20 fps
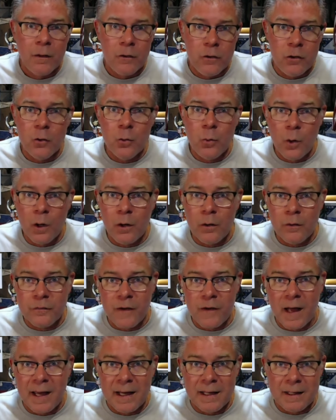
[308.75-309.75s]
You will
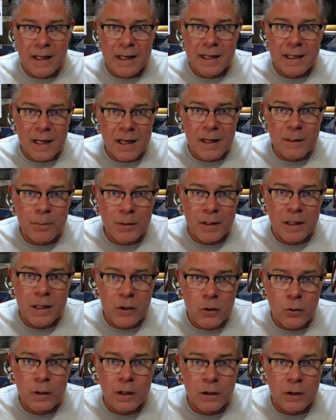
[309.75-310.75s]
find a company
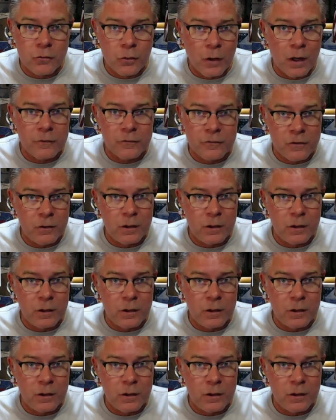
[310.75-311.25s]
you can trust.